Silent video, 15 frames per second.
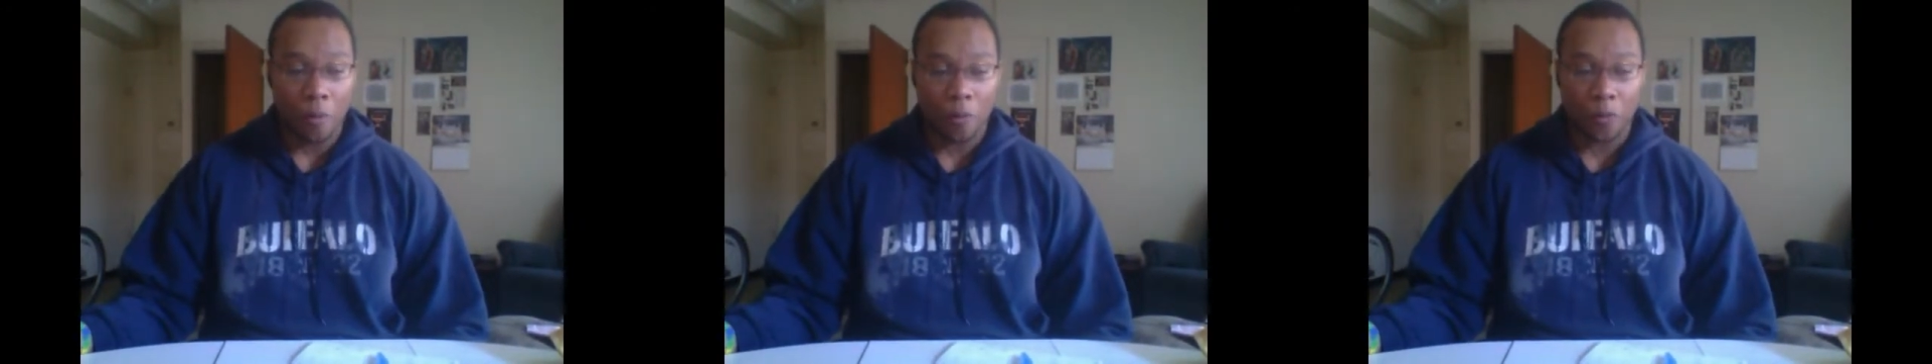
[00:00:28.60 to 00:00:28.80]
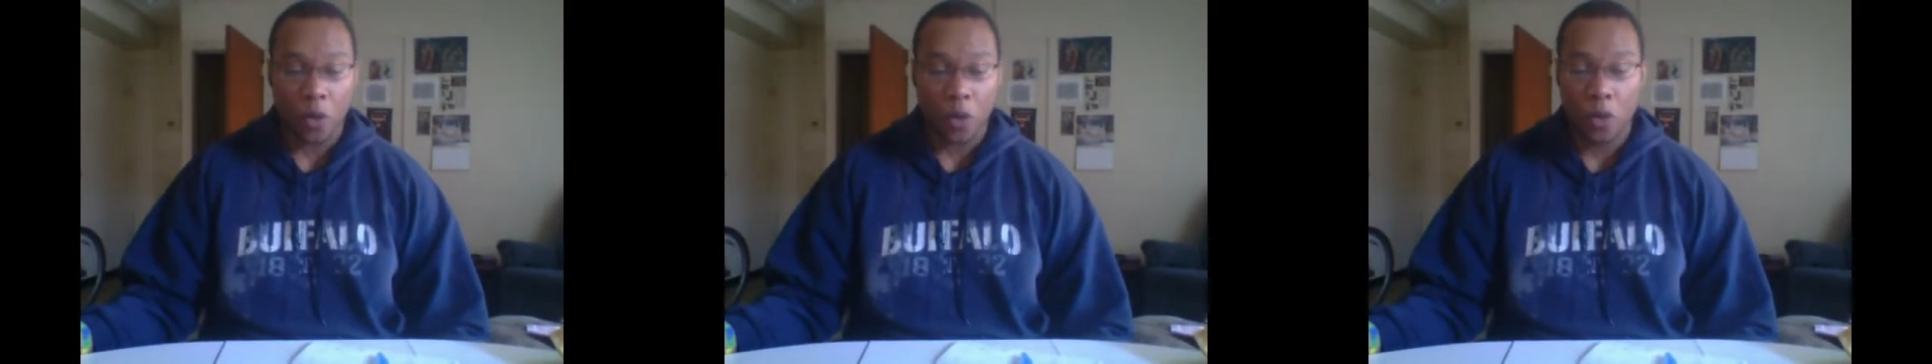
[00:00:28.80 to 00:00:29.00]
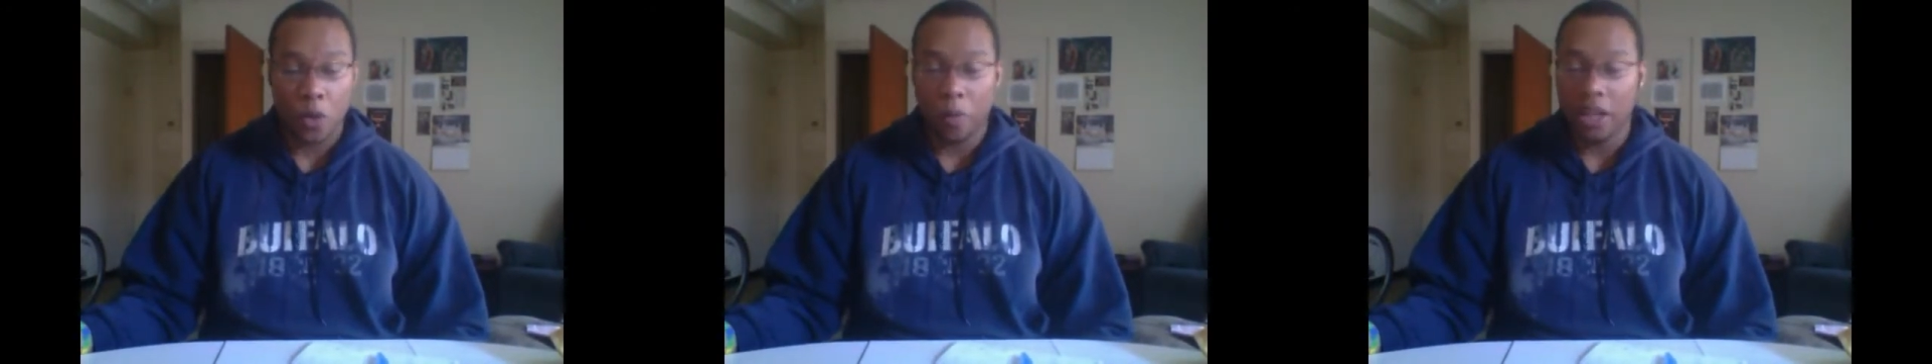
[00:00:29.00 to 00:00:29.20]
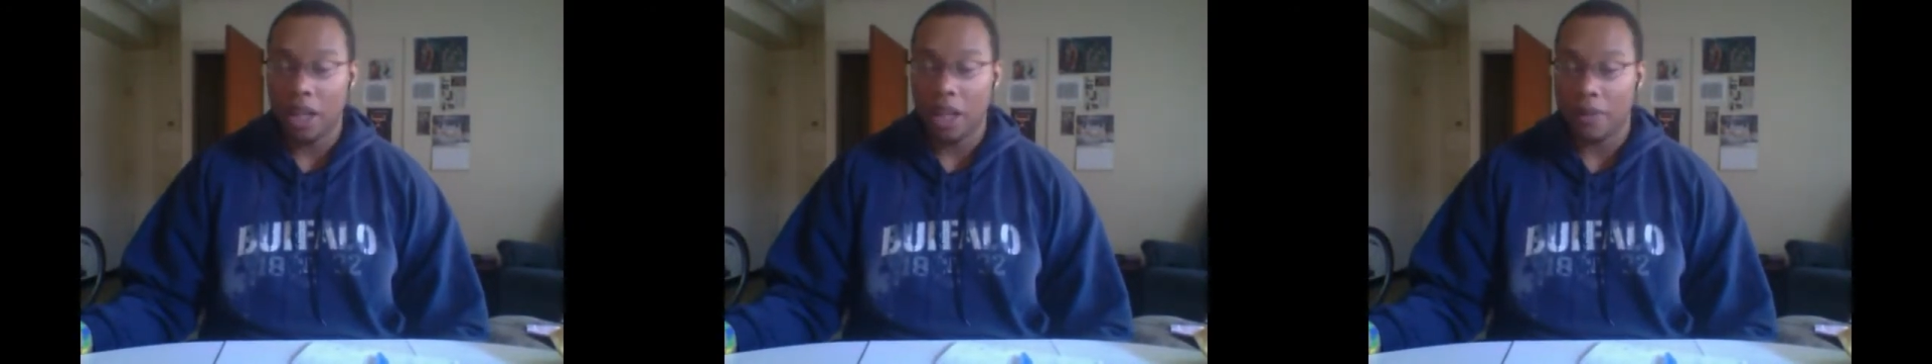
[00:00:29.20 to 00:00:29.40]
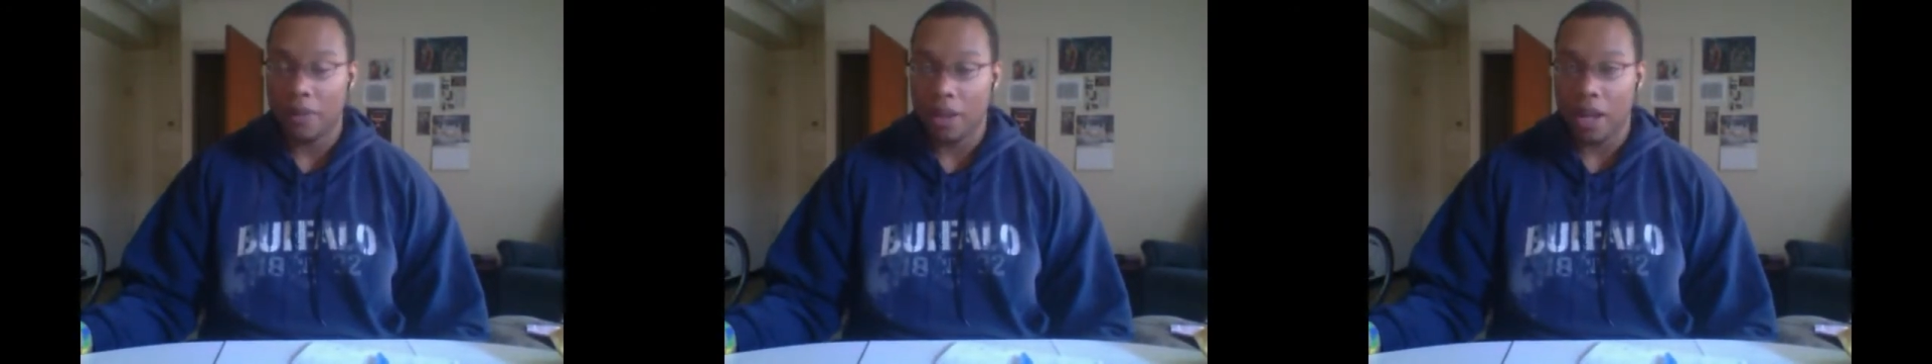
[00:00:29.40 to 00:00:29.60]
had been
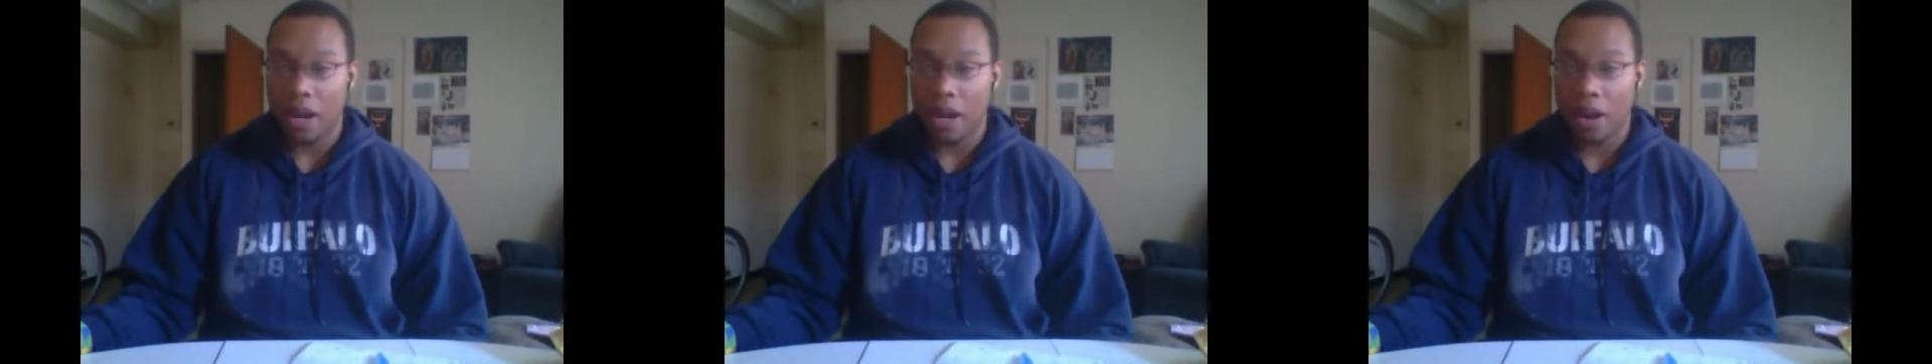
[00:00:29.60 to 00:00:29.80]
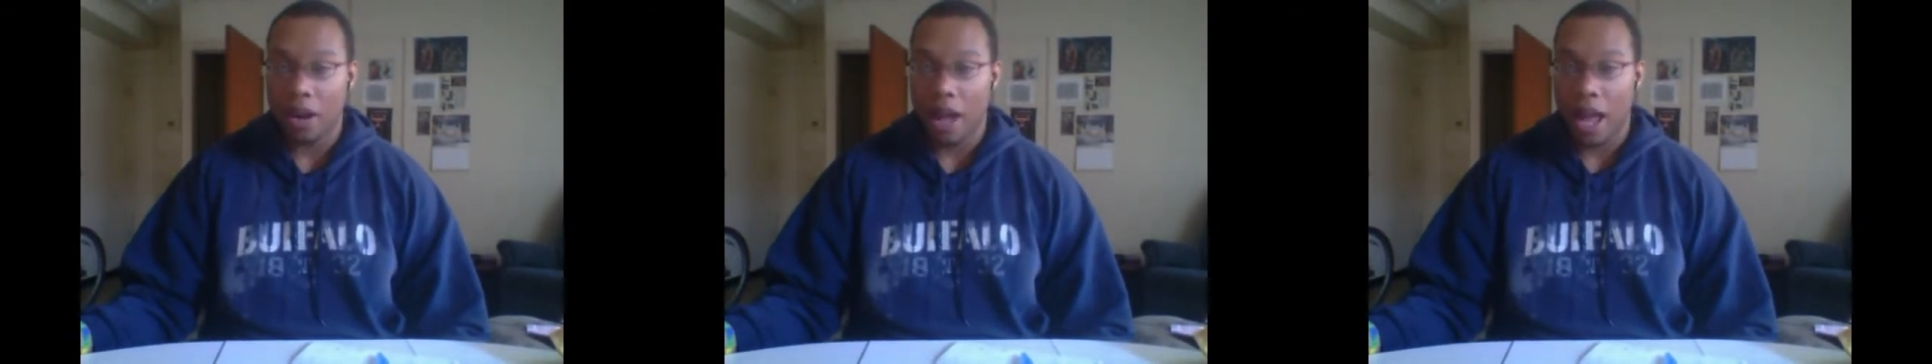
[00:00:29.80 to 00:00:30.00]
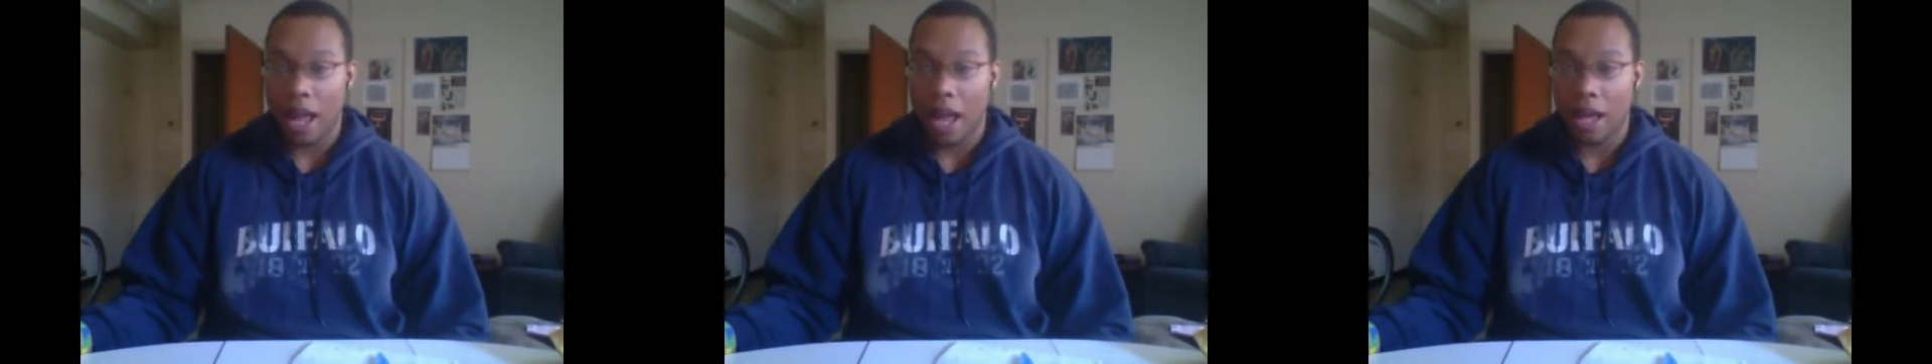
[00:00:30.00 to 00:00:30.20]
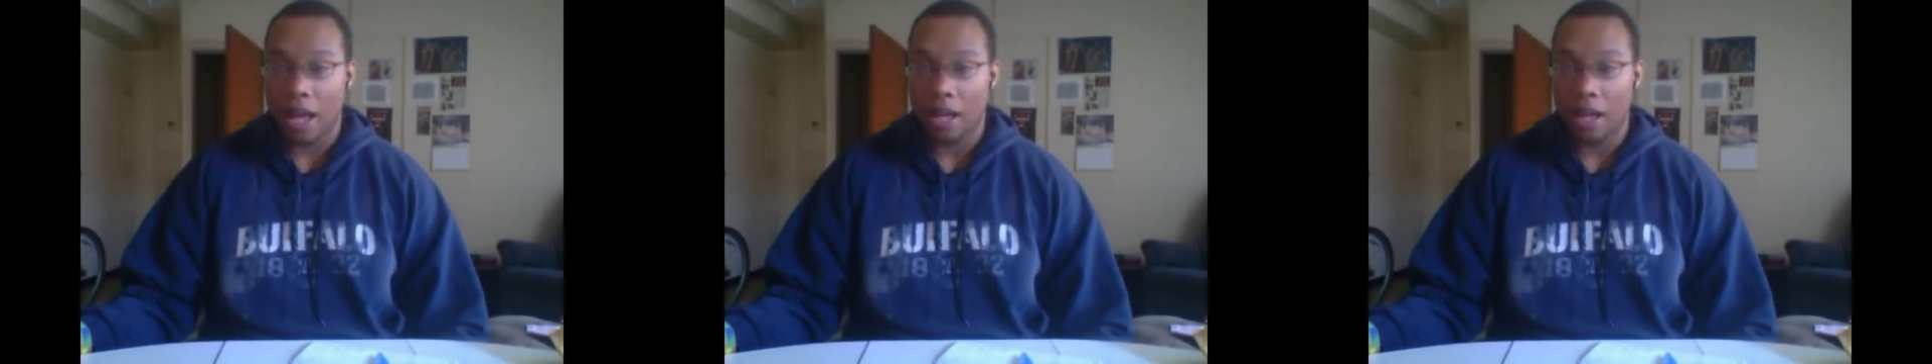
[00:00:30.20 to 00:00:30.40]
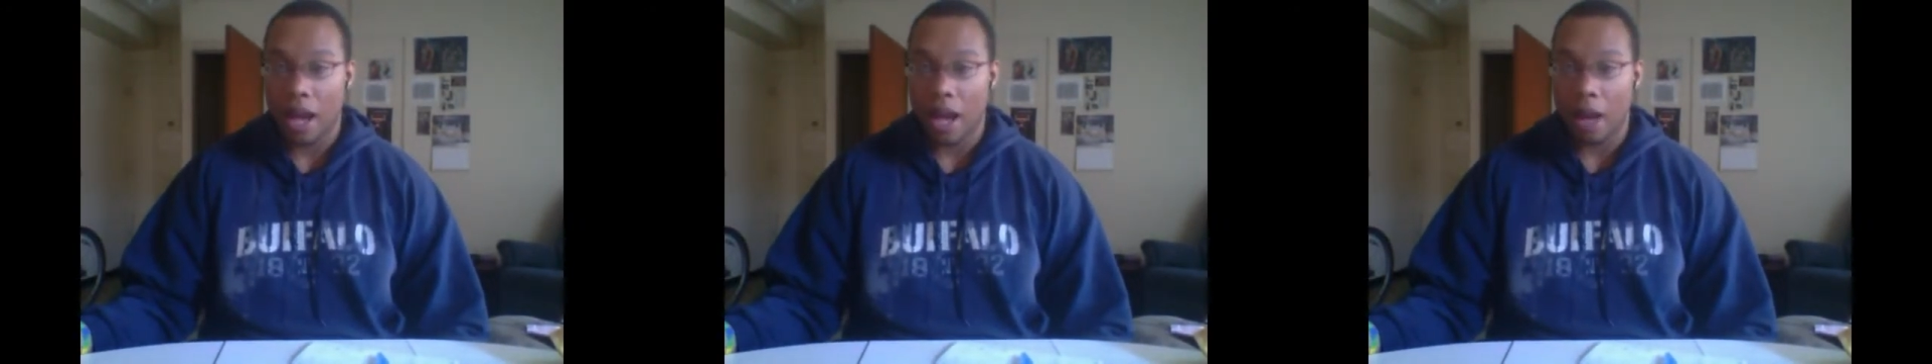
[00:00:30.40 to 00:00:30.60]
living there,
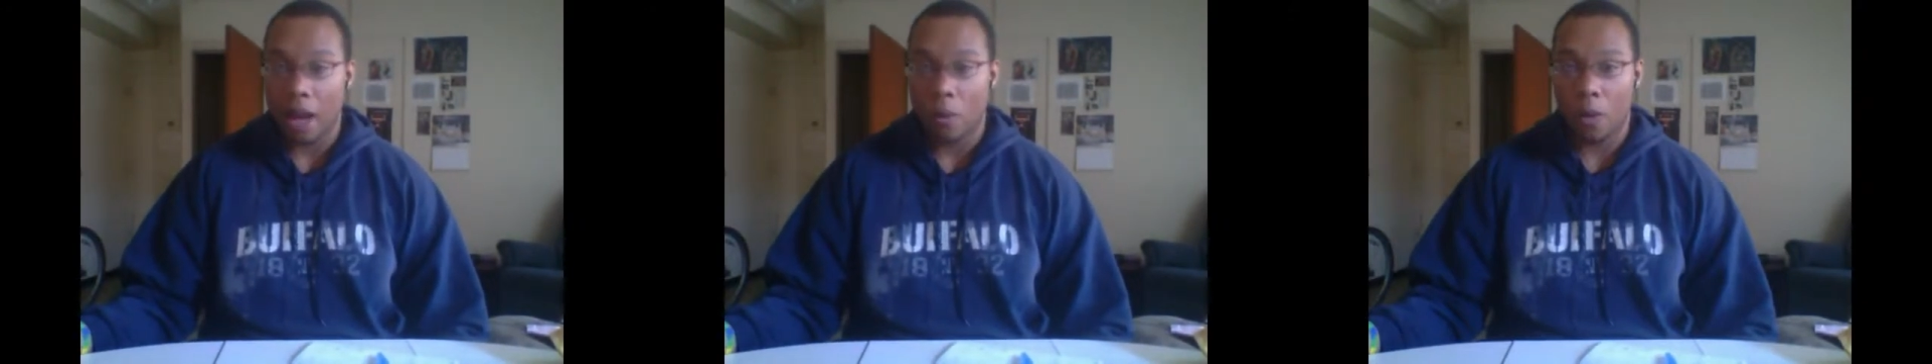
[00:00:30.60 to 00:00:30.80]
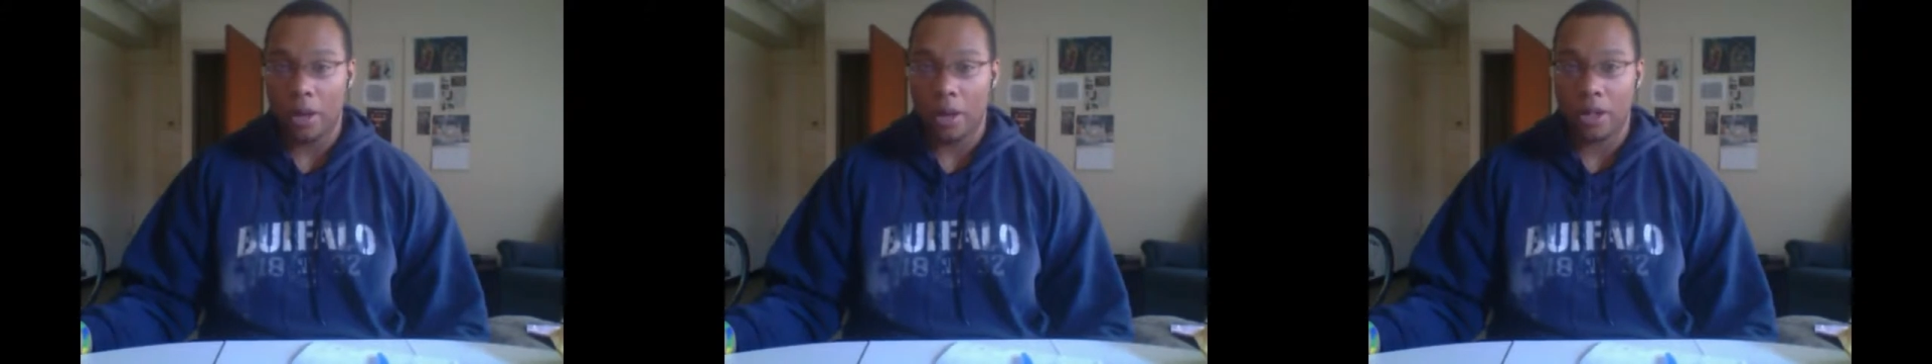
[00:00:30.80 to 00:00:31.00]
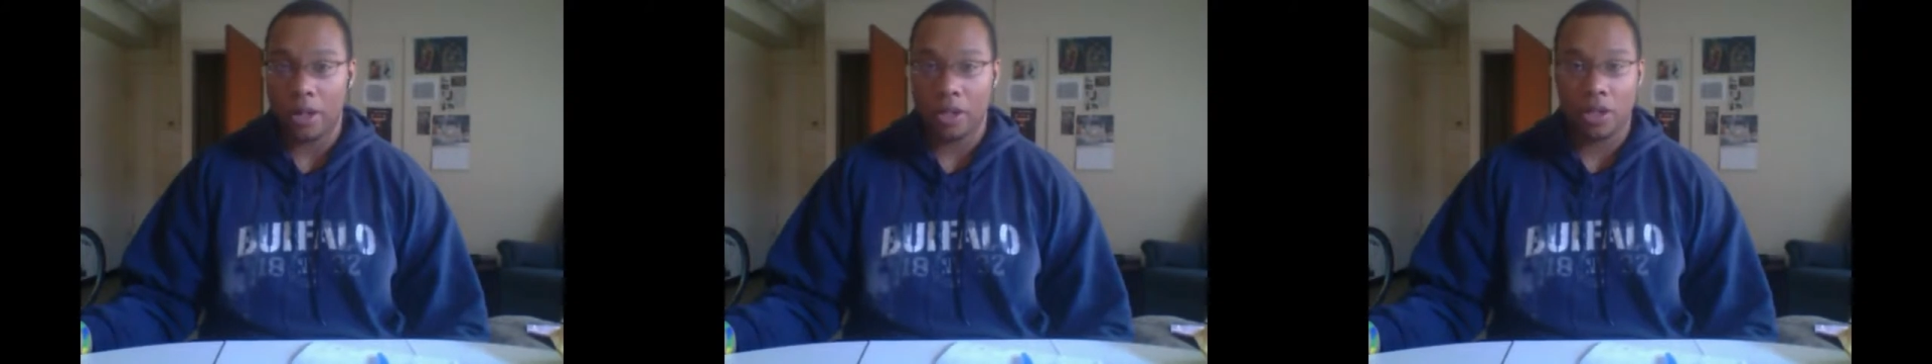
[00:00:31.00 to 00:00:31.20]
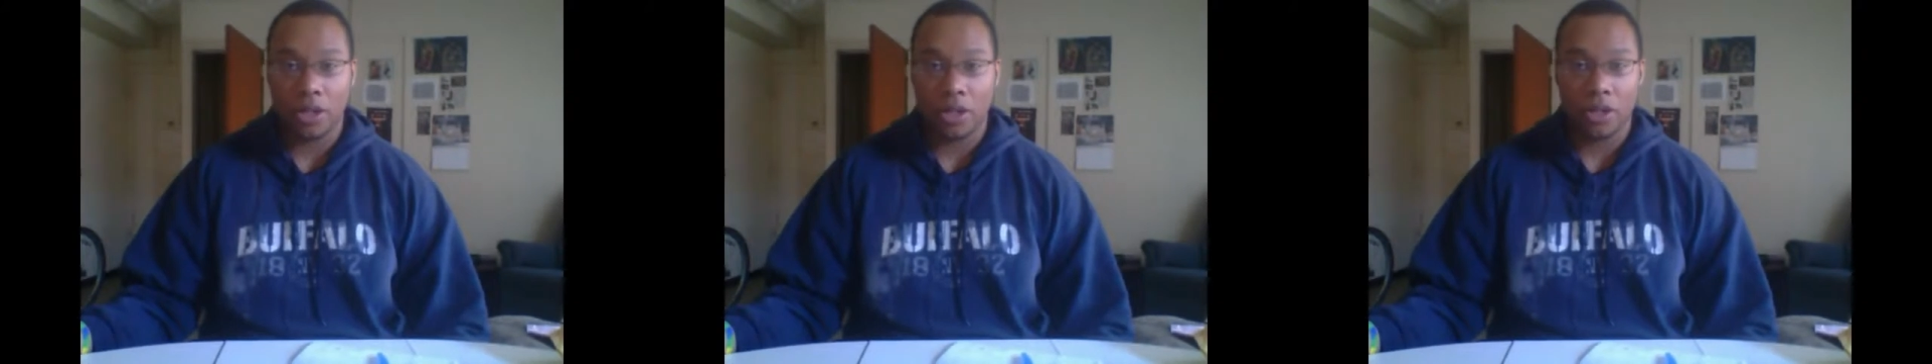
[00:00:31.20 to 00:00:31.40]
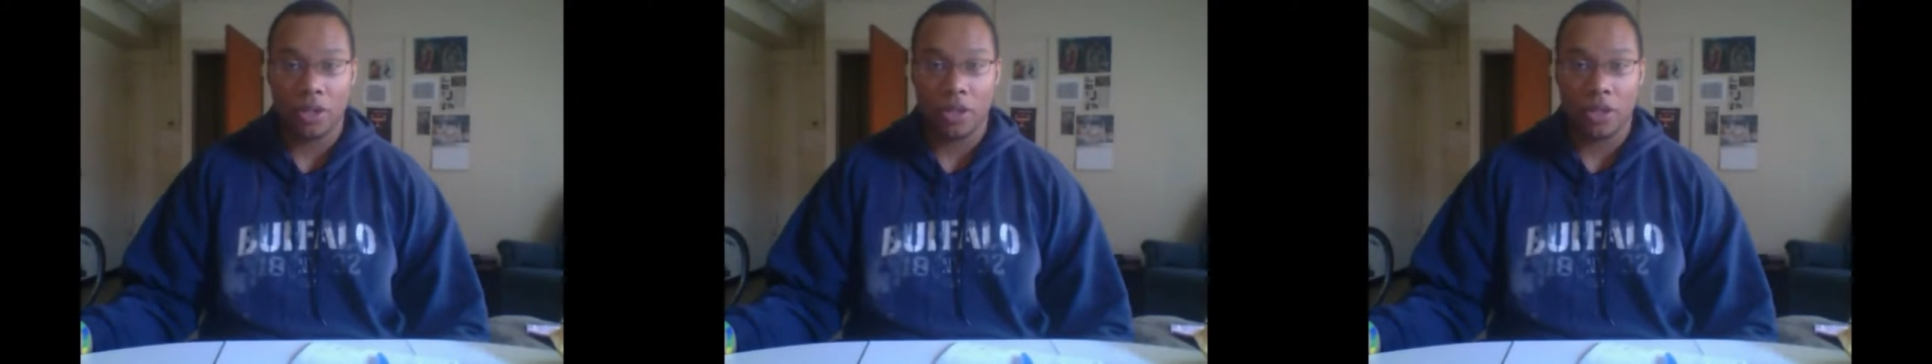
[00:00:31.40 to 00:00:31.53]
and I wanted to